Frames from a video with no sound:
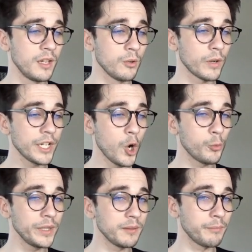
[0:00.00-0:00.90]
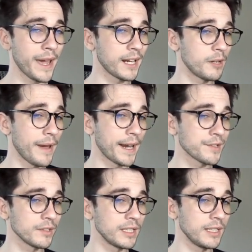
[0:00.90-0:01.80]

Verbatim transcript: We're going to open it back up actually,